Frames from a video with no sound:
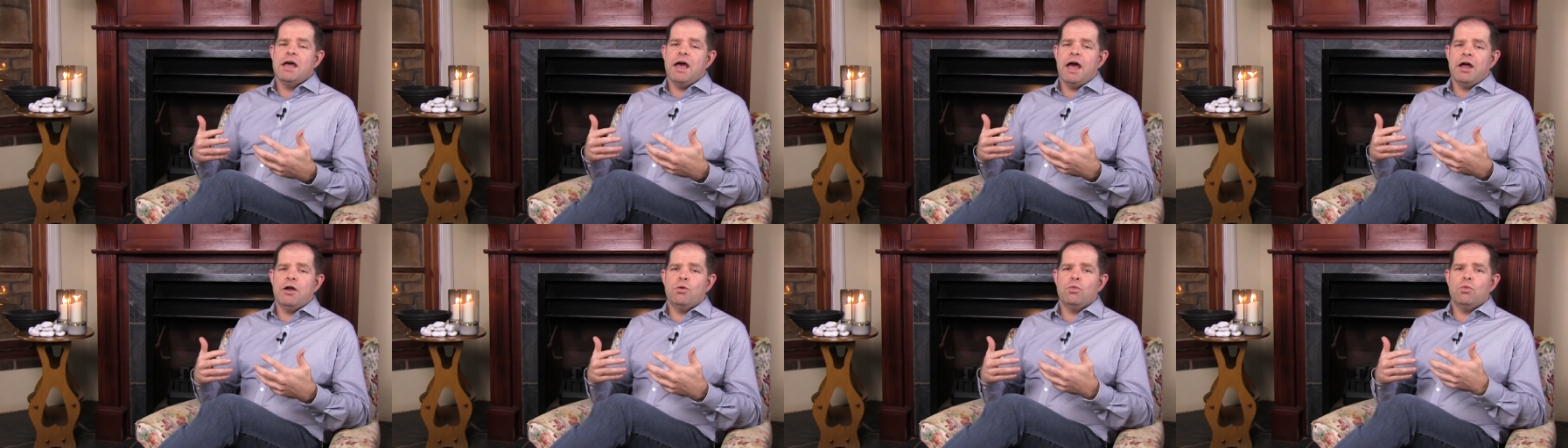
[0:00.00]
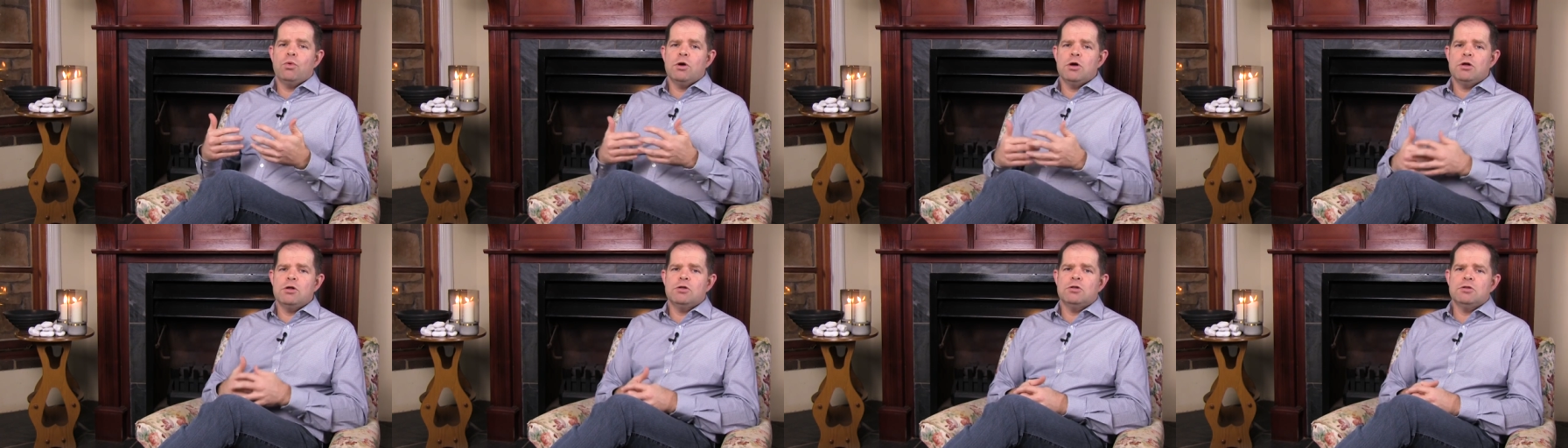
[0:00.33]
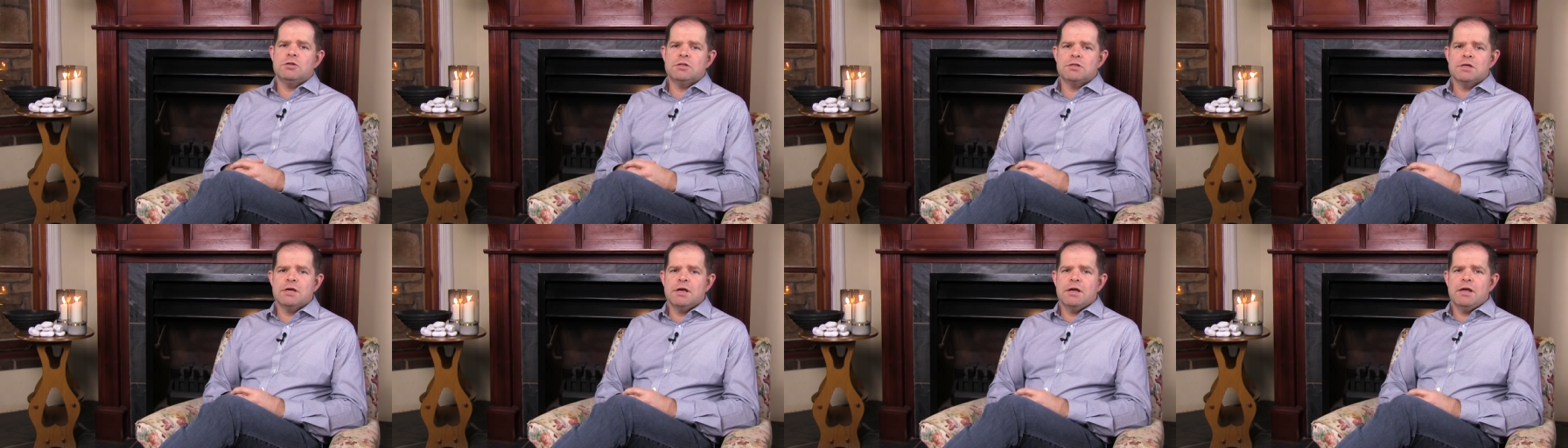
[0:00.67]
and
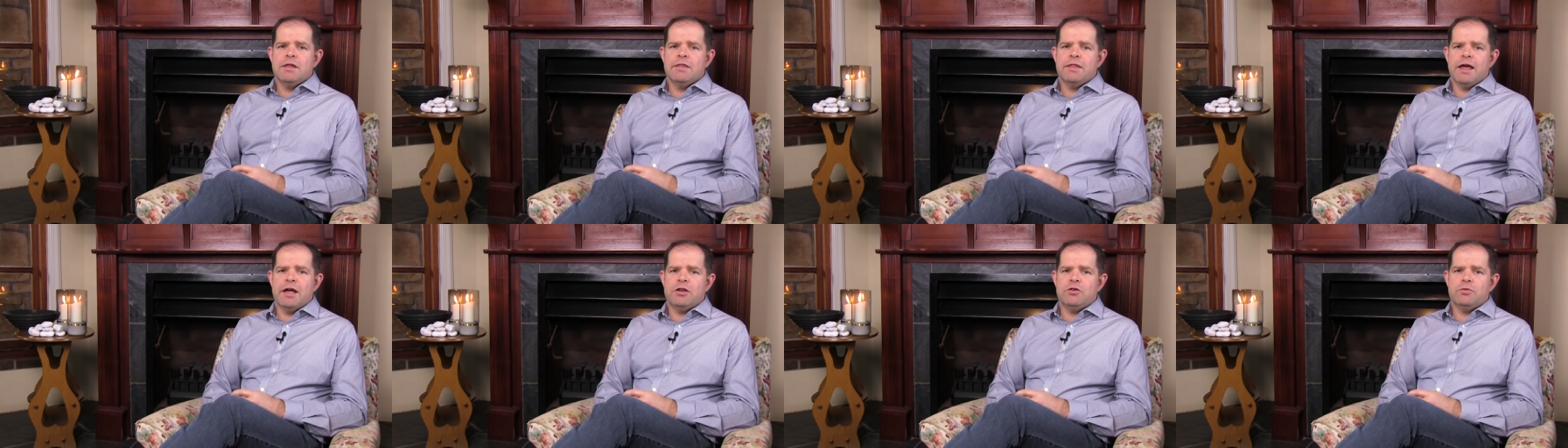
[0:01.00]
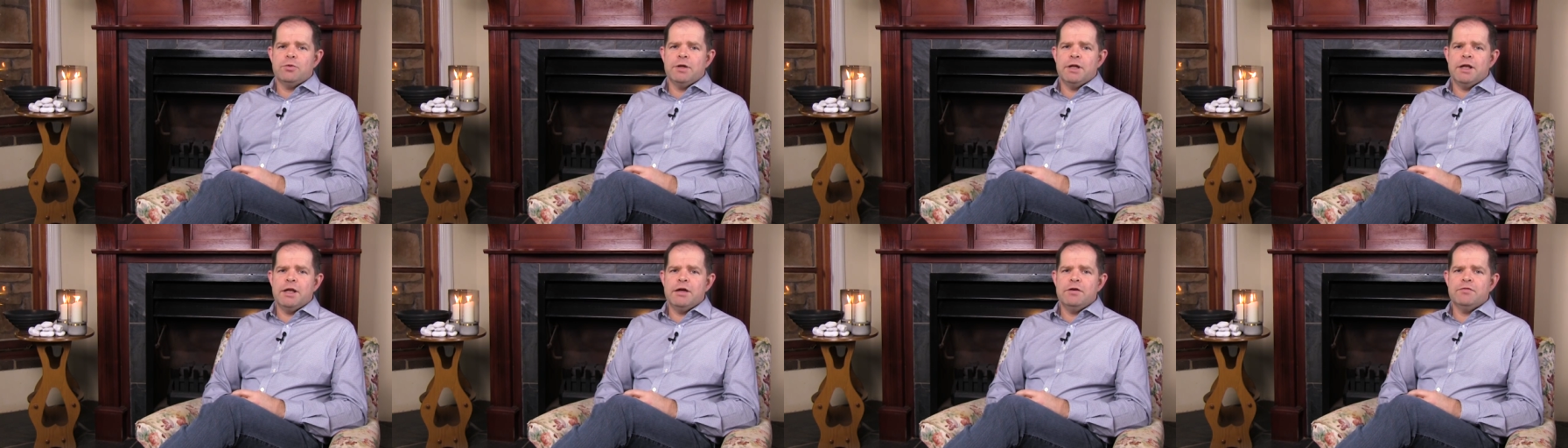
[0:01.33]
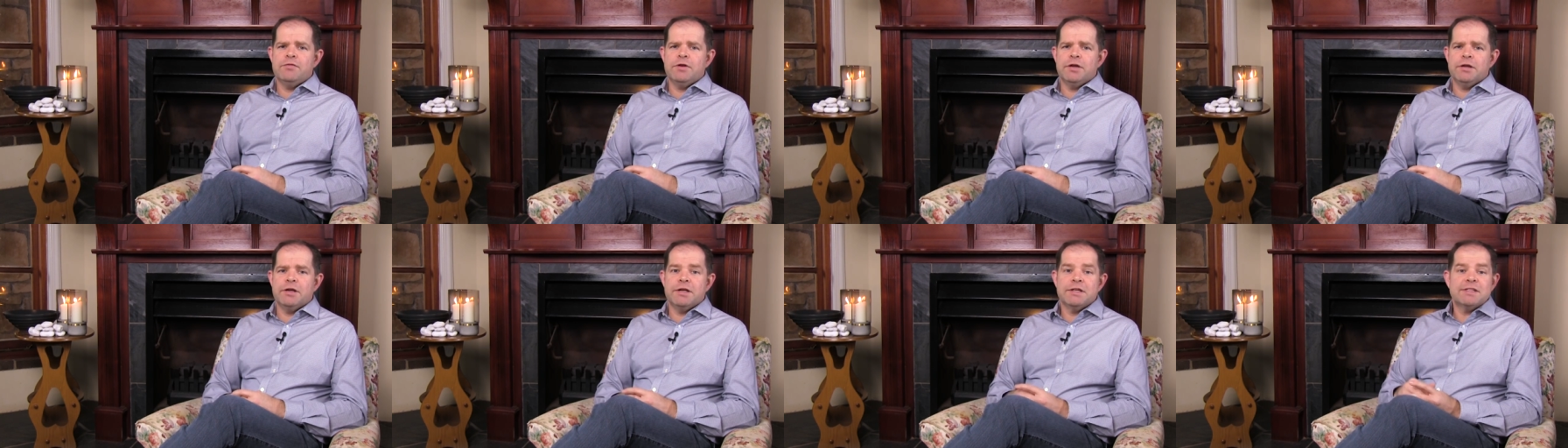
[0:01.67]
world that we live in.